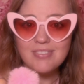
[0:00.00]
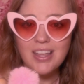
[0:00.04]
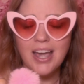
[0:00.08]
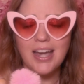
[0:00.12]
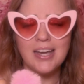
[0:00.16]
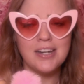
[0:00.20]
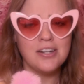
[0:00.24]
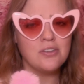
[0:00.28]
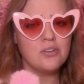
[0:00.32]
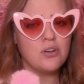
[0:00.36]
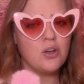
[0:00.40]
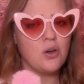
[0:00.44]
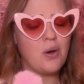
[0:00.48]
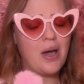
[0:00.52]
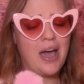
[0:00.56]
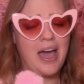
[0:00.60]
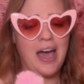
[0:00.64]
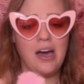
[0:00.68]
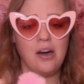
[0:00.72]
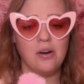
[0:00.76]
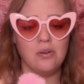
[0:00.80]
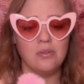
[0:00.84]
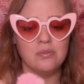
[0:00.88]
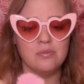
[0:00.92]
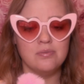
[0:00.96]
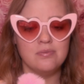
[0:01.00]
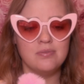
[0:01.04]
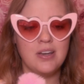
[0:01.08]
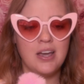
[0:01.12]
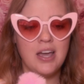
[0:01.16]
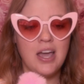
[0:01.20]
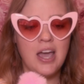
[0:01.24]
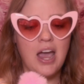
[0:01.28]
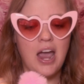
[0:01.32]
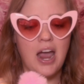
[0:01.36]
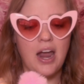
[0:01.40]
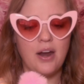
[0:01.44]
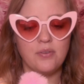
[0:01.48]
I don't know how.
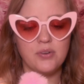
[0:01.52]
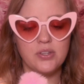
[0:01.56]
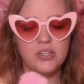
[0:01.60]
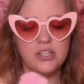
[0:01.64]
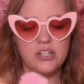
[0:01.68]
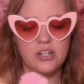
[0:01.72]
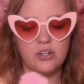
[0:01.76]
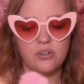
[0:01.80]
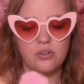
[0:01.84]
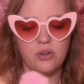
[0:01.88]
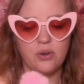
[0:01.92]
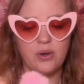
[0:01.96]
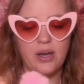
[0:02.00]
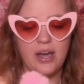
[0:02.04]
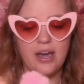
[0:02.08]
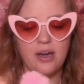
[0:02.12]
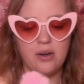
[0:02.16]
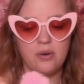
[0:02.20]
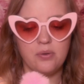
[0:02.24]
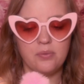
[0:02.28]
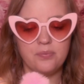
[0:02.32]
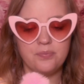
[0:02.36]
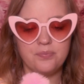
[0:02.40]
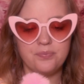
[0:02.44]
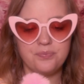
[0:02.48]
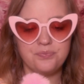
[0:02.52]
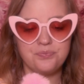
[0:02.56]
I really don't know how.